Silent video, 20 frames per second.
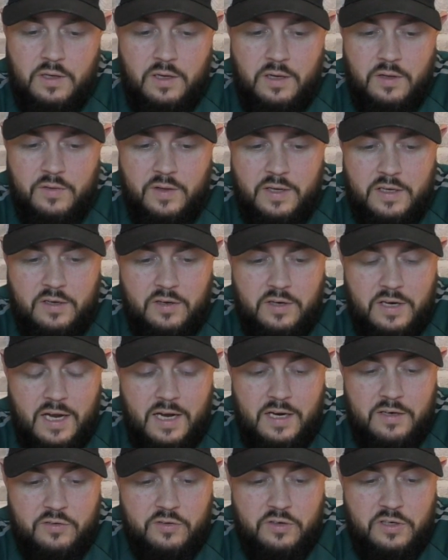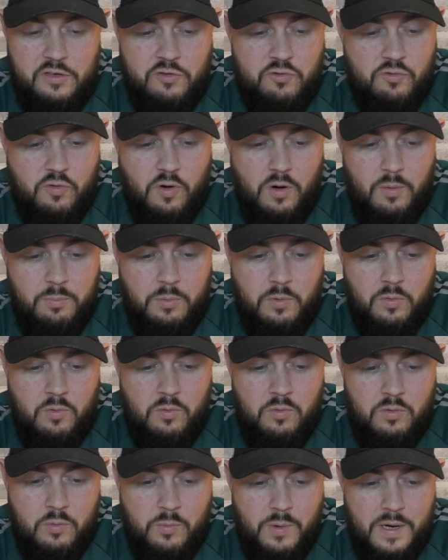and they could actually drop
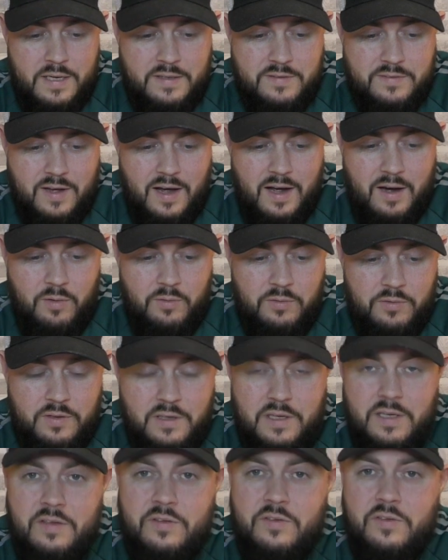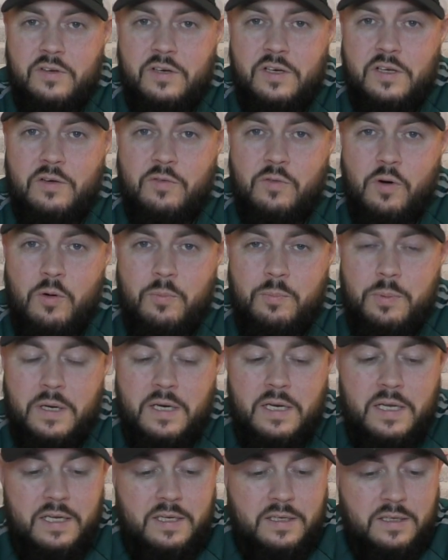all the way down into the Europa
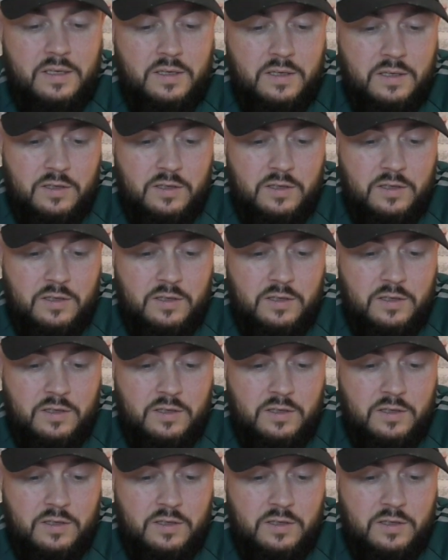League.